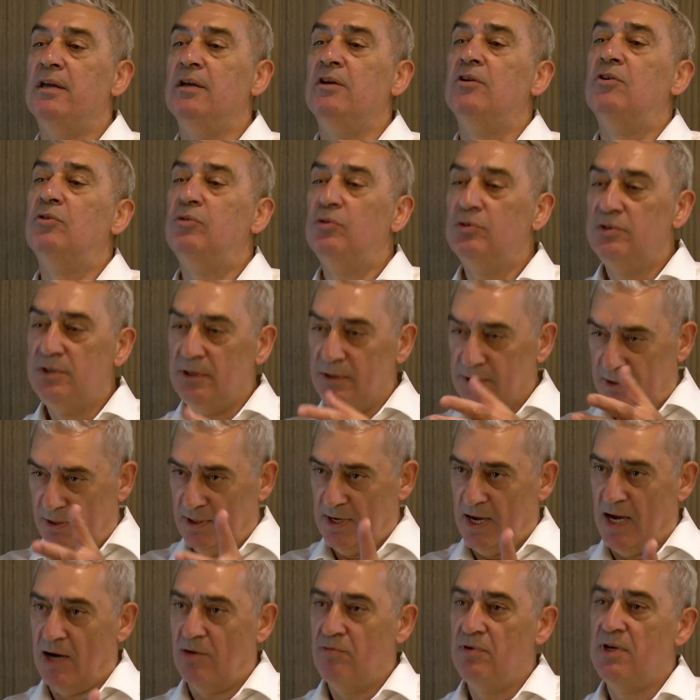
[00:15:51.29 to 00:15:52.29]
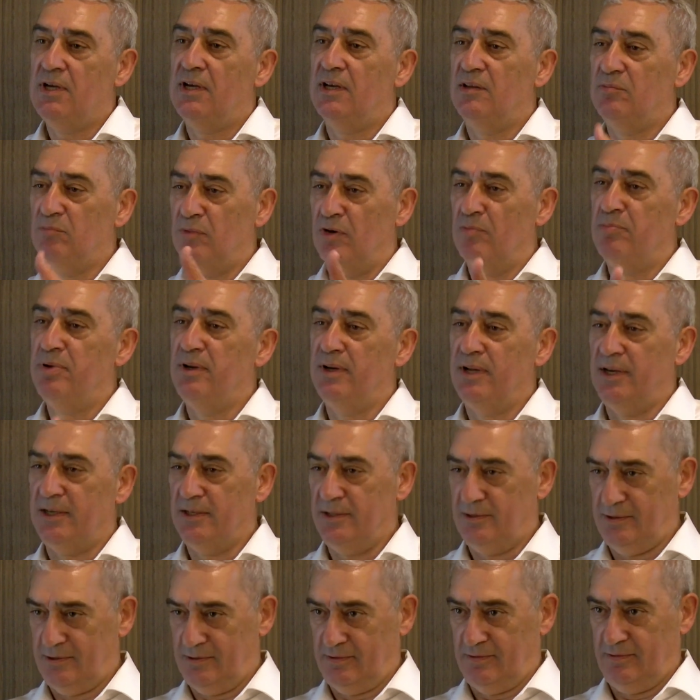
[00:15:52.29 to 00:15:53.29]
including how we can
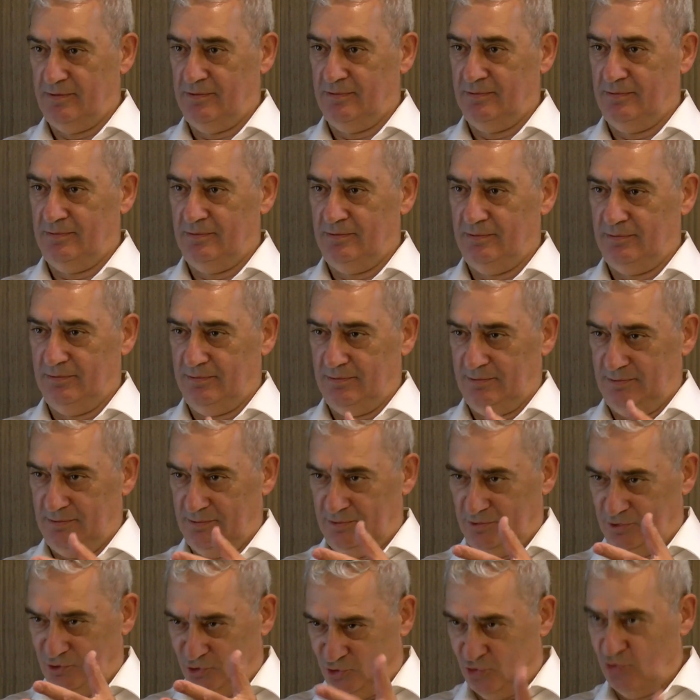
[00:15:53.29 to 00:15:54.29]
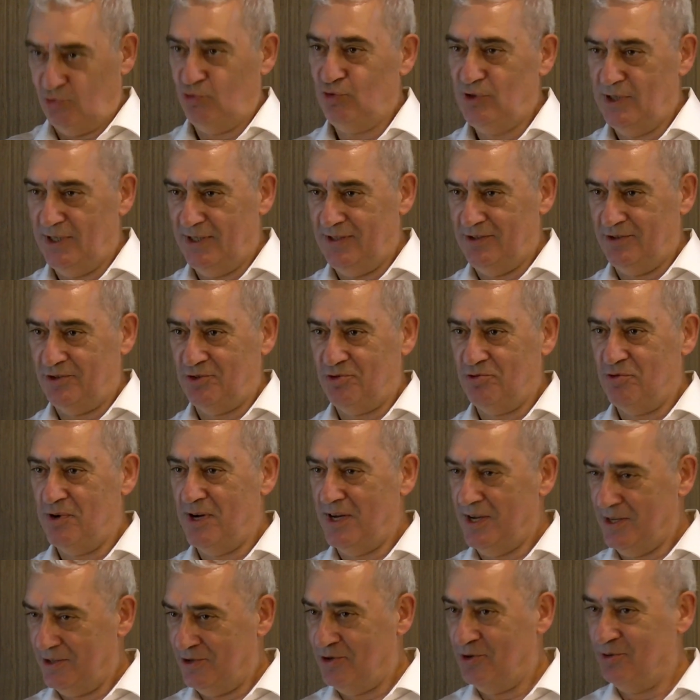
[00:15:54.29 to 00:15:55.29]
mobilize students
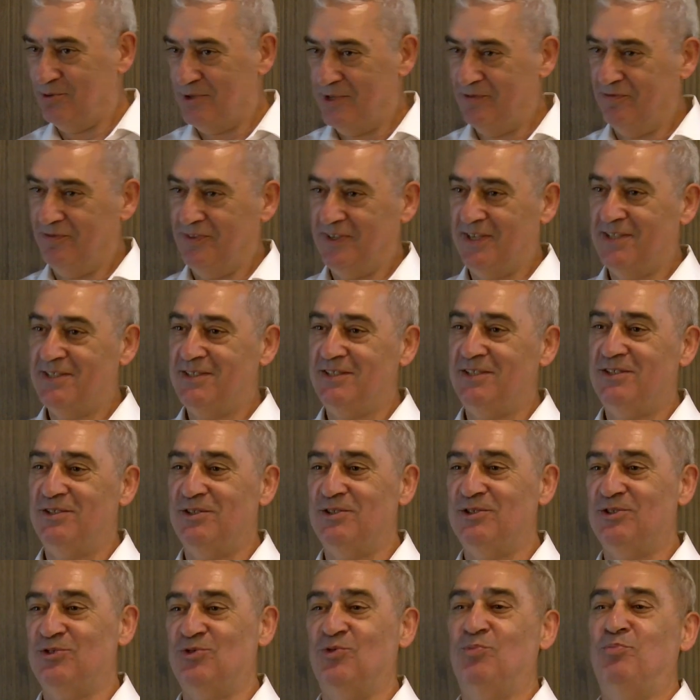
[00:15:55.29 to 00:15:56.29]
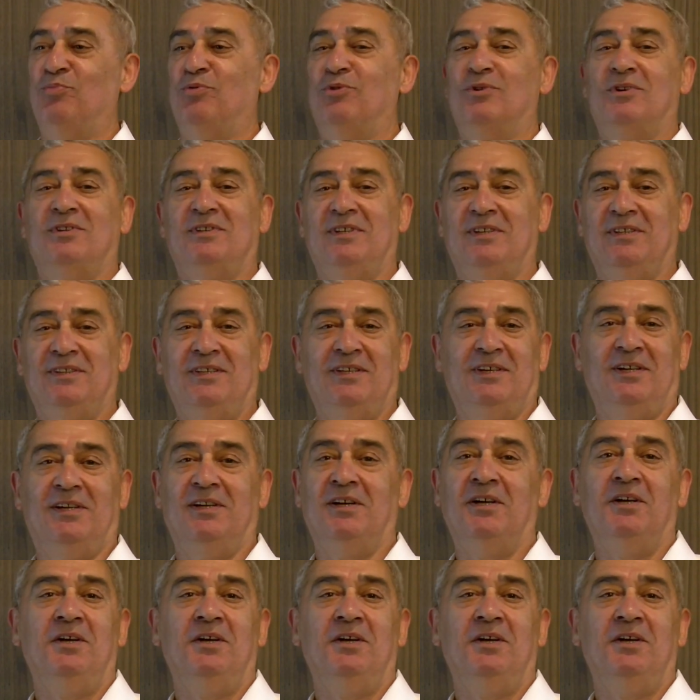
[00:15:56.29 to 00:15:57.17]
who are at universities supported,